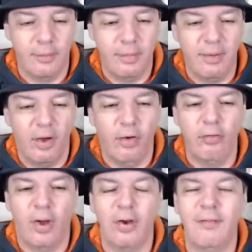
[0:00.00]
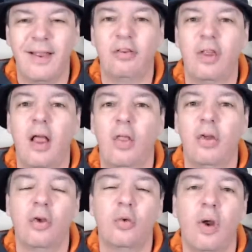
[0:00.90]
on events
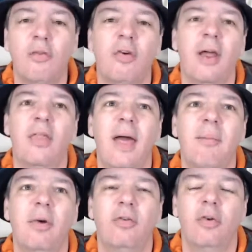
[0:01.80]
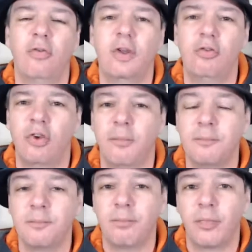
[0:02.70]
that could qualify them for future
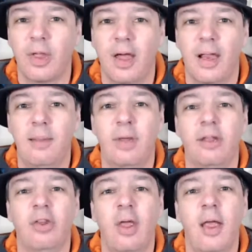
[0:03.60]
Olympics.